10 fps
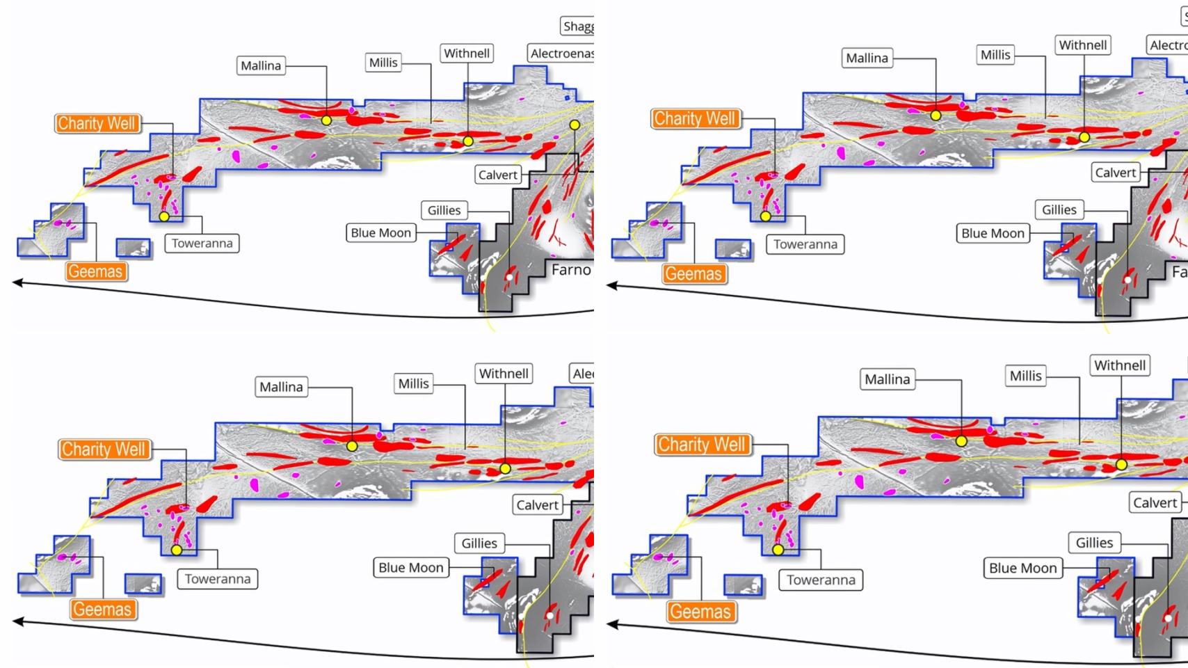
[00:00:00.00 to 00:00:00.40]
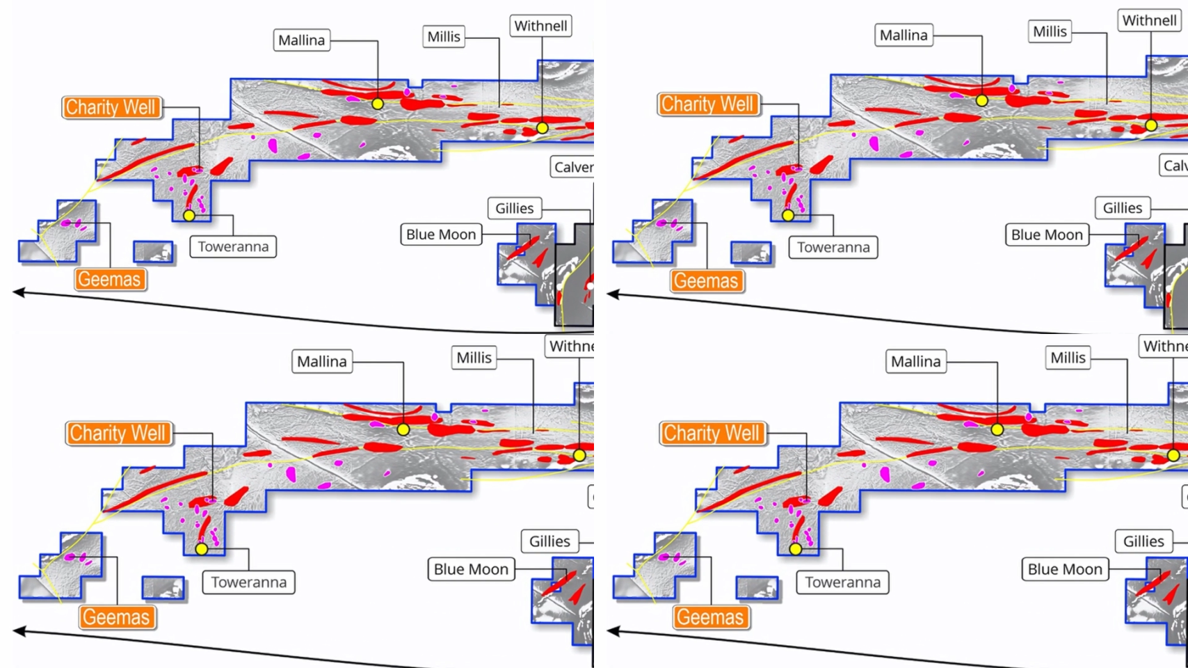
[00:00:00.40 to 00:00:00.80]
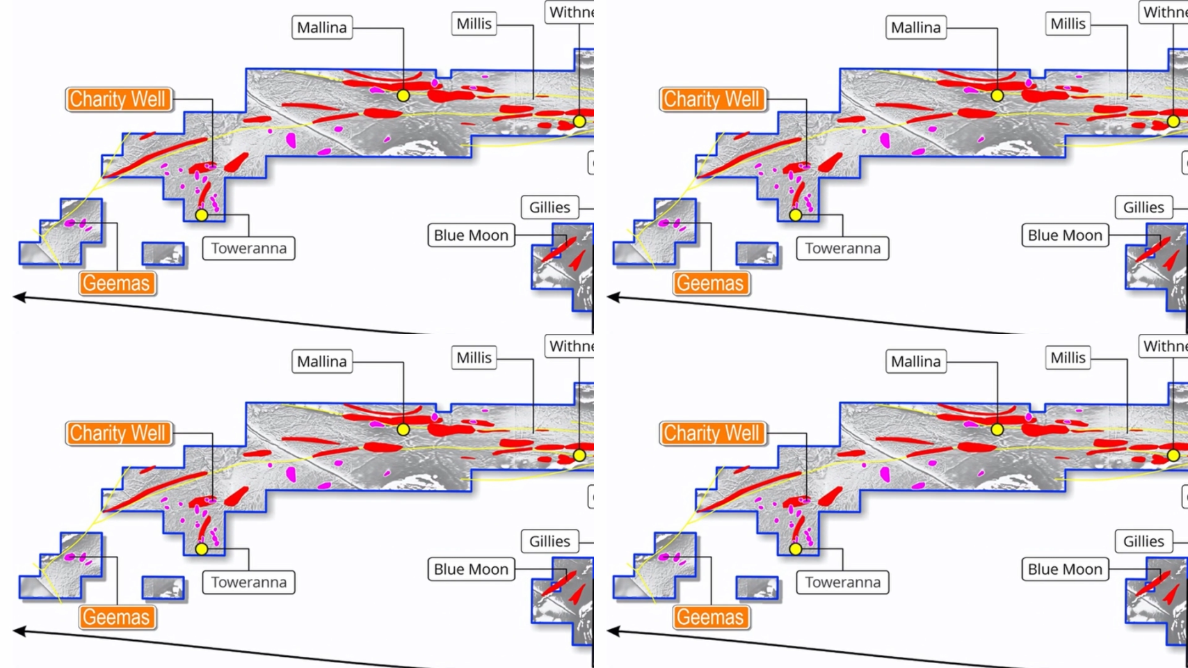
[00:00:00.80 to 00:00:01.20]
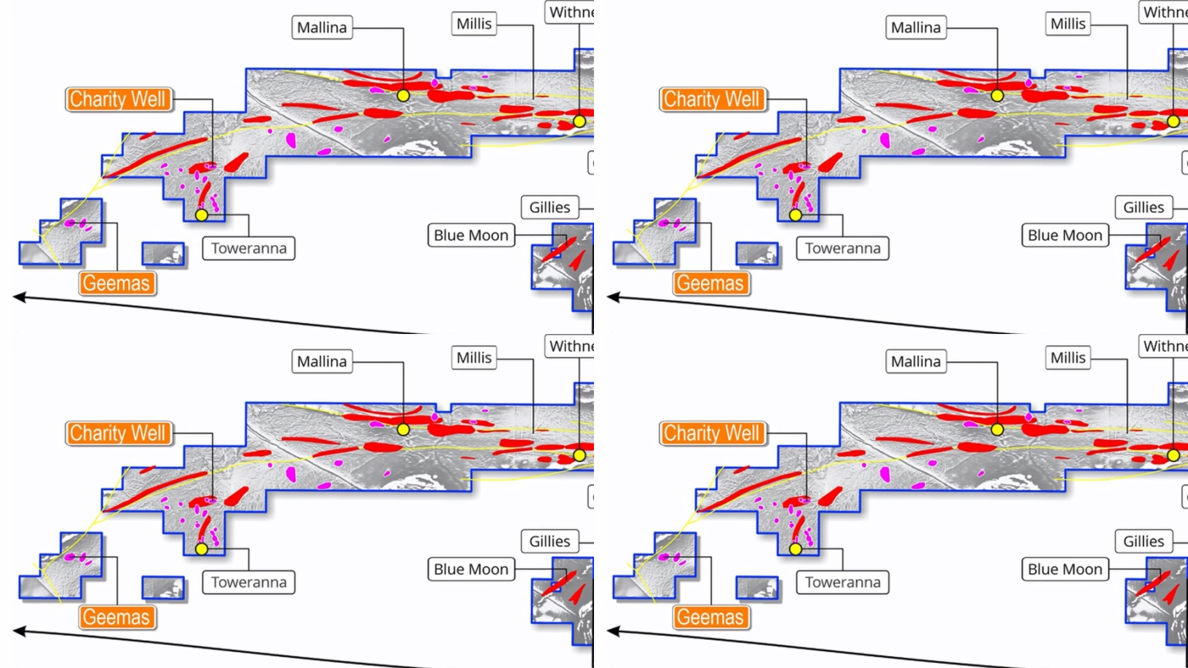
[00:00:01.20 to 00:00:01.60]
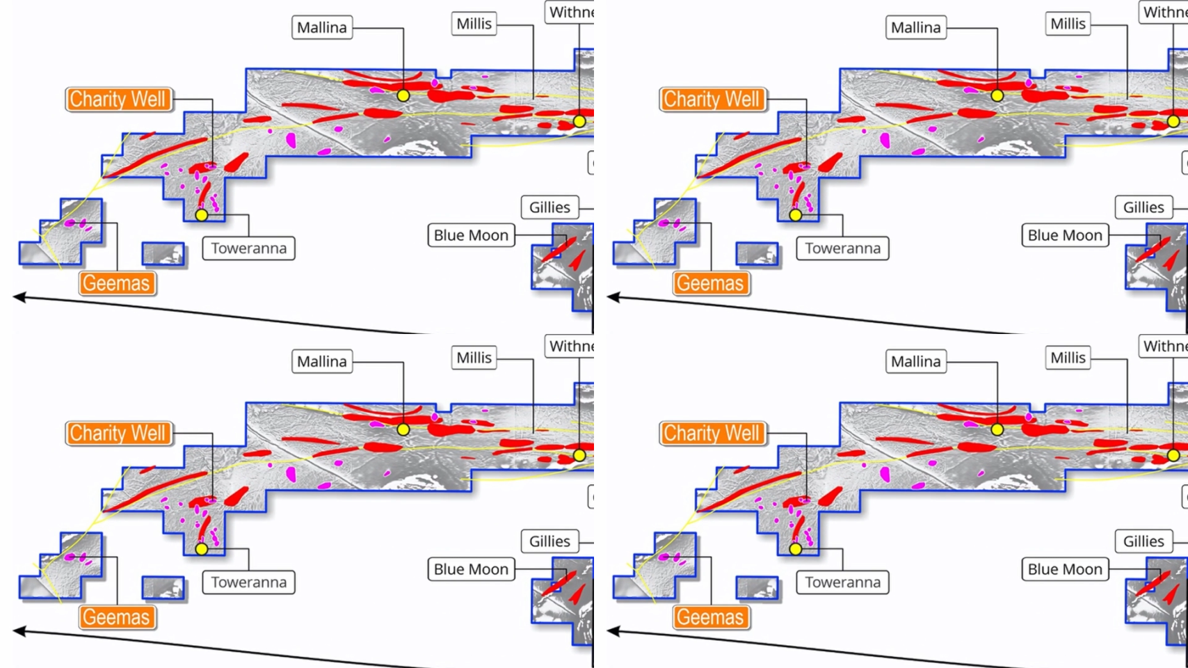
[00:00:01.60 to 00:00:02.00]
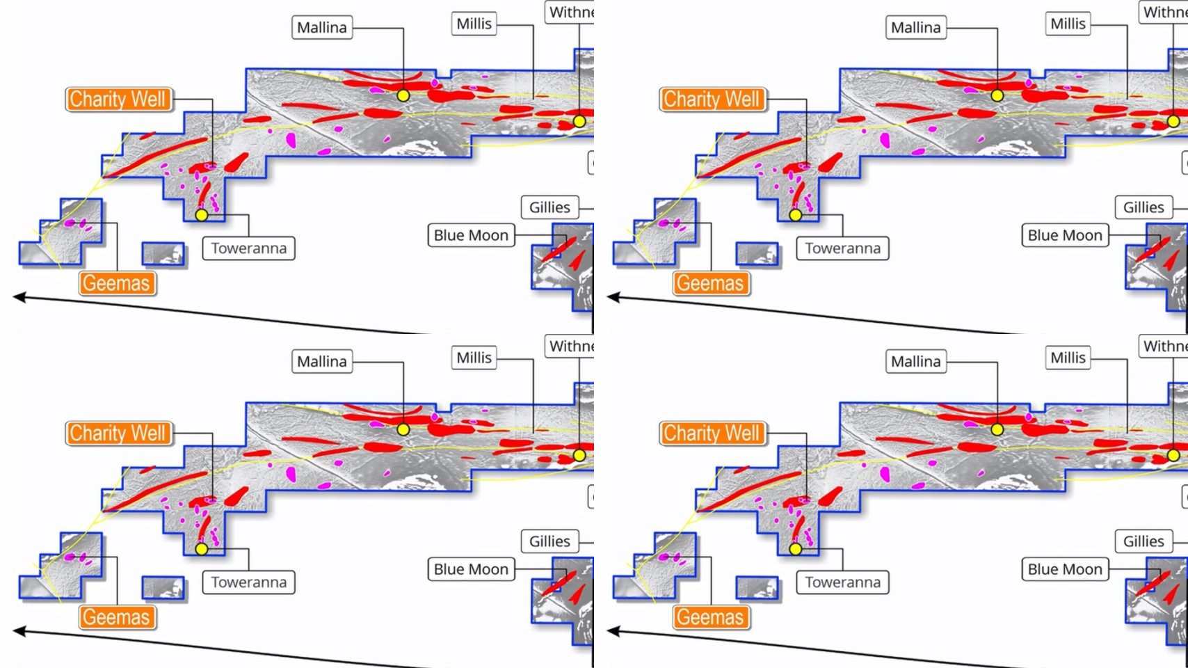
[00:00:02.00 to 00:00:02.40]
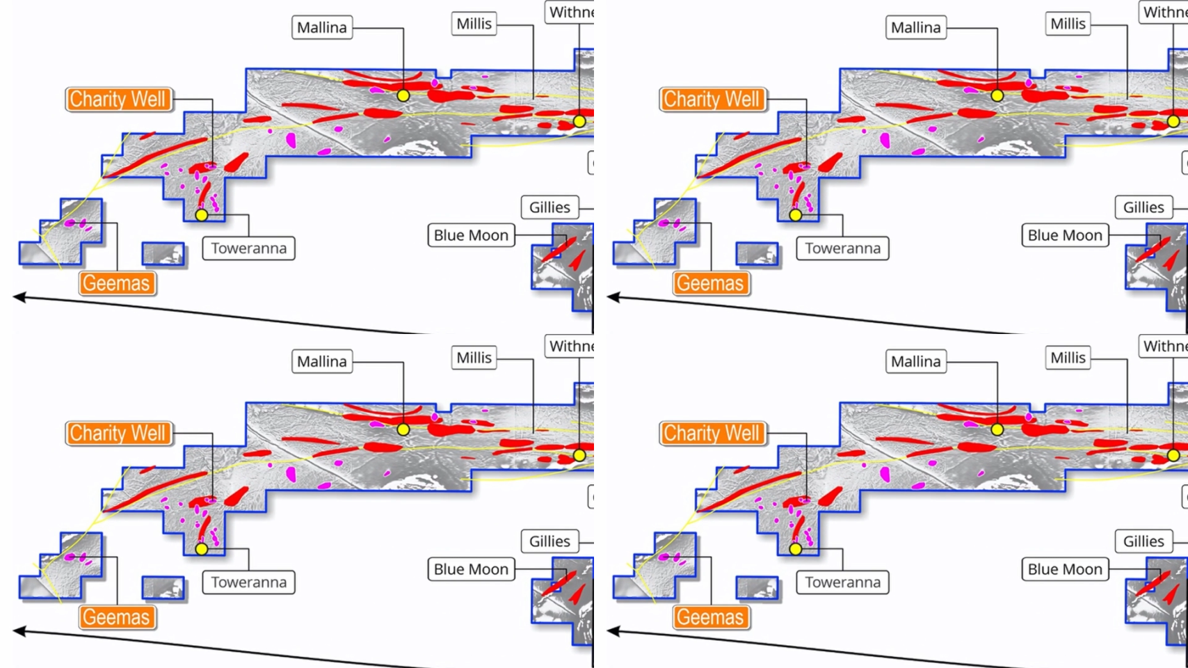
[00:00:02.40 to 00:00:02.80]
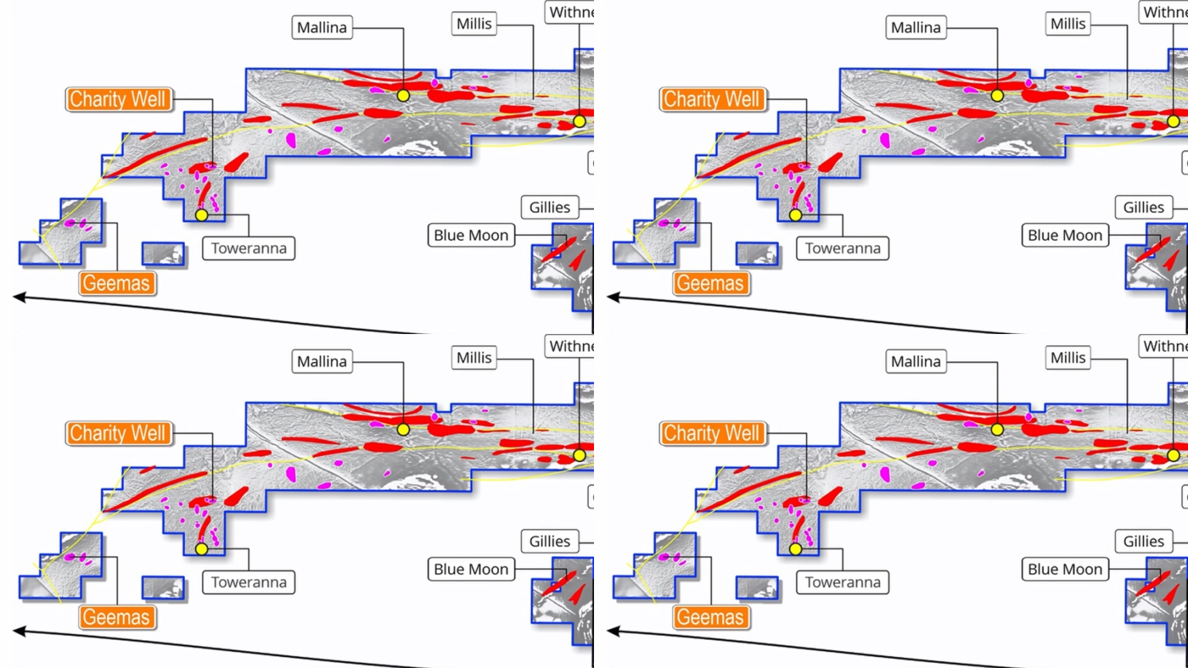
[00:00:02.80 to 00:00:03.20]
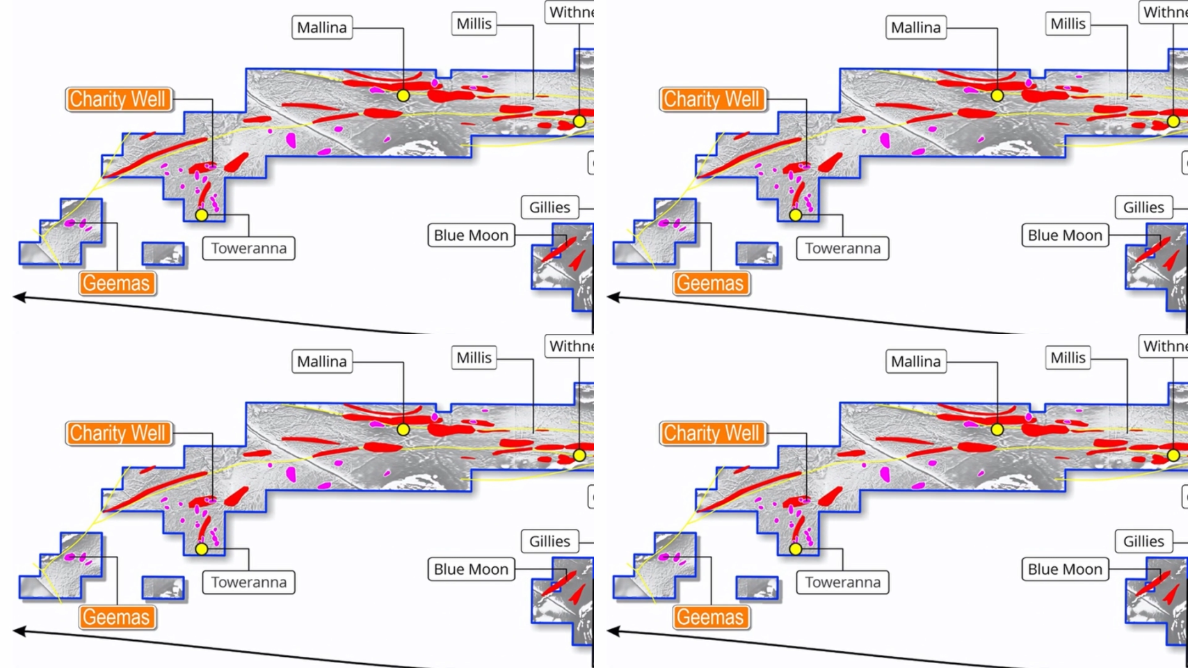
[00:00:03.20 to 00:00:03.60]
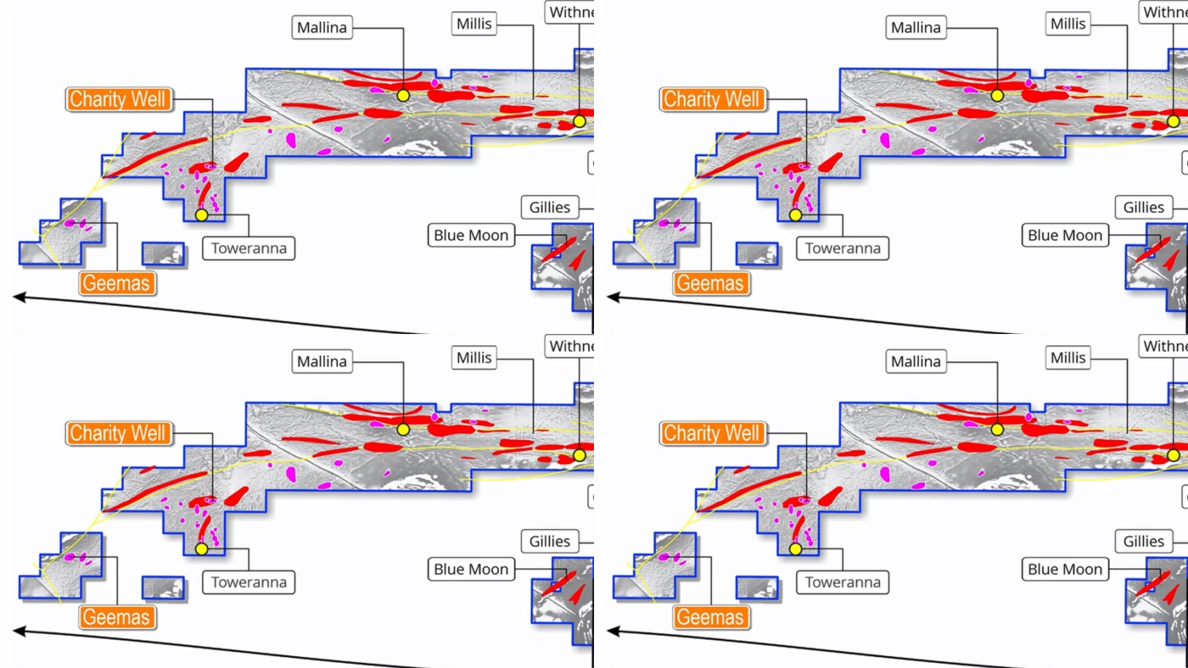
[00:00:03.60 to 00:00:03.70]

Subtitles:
(no speaker visible)